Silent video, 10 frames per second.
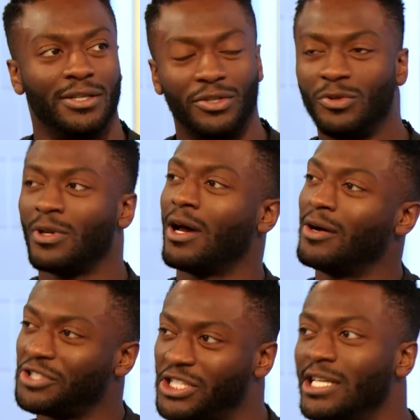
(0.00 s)
You
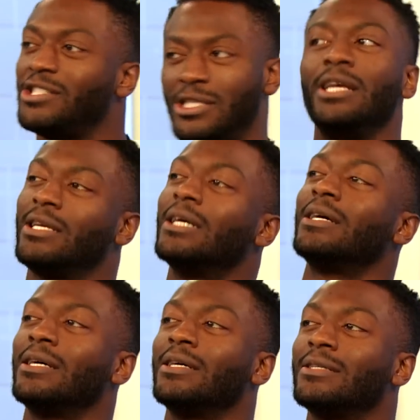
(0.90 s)
know, she she
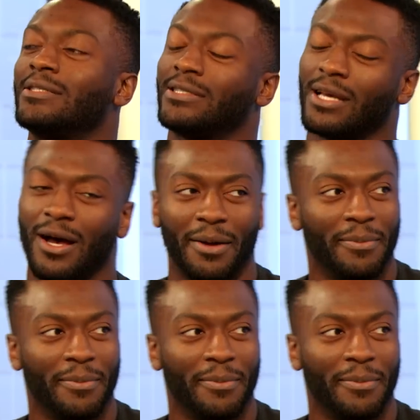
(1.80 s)
good. So